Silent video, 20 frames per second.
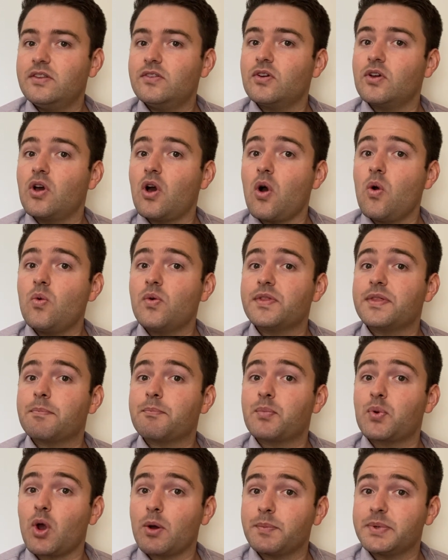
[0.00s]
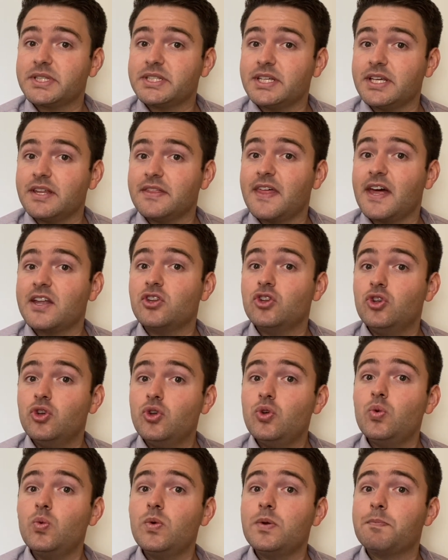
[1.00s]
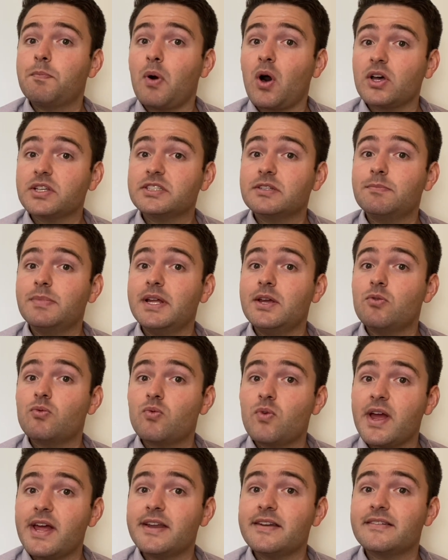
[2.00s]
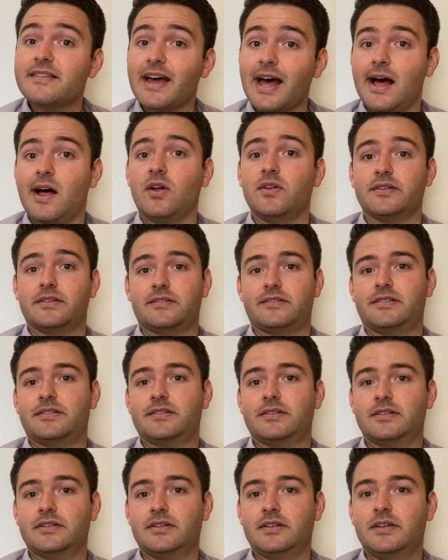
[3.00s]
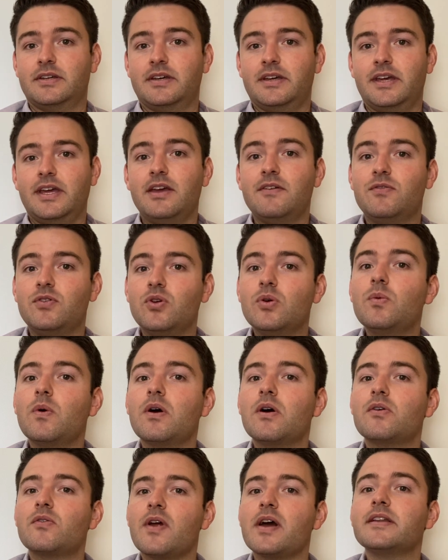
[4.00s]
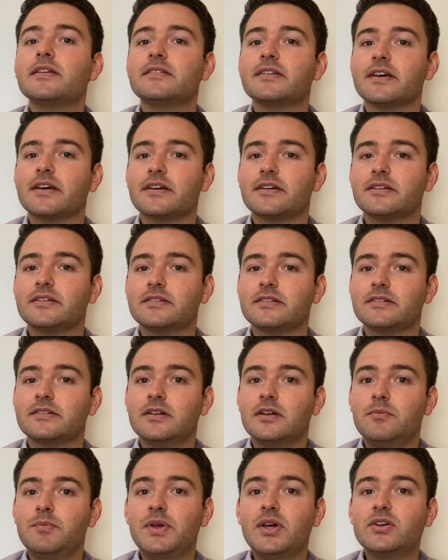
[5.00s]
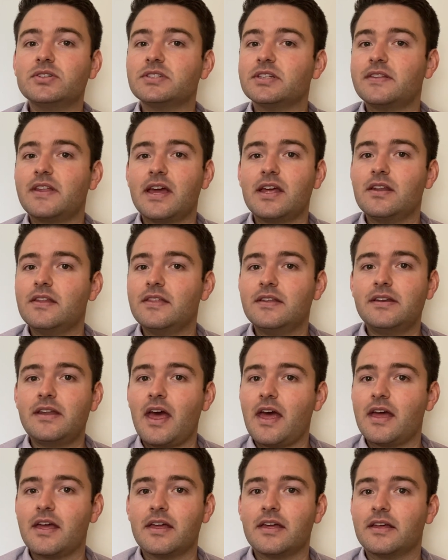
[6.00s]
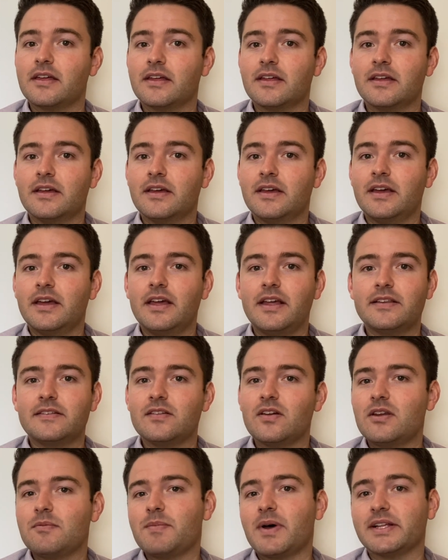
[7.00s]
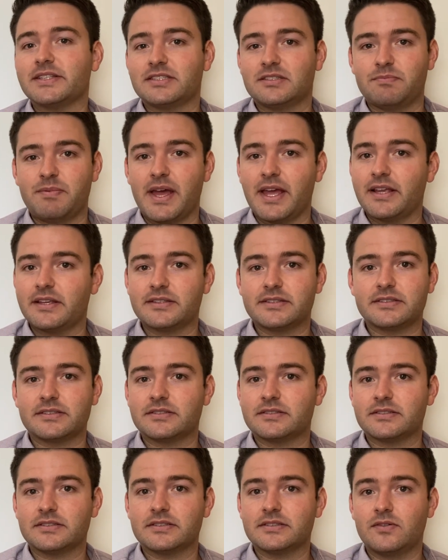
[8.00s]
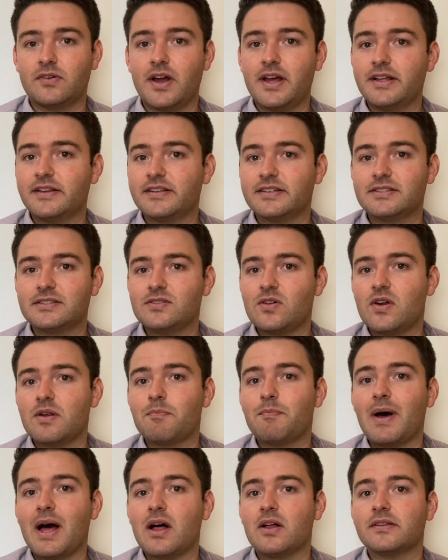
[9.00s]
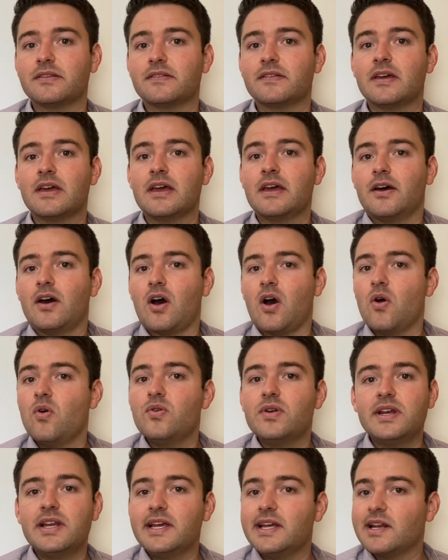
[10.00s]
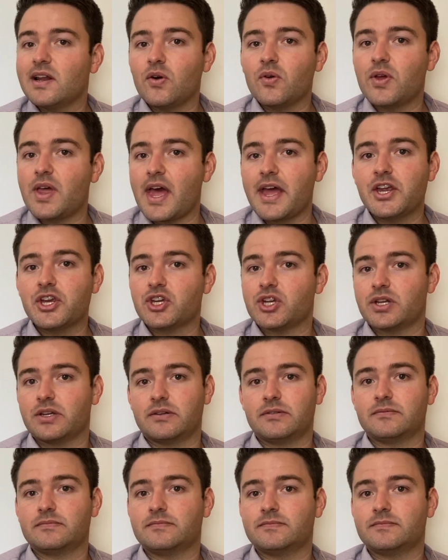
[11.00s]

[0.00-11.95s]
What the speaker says: to go with a property that you would possibly rent out if you were a renter. Because at the end of the day, it's not about space, right? It's not about only location.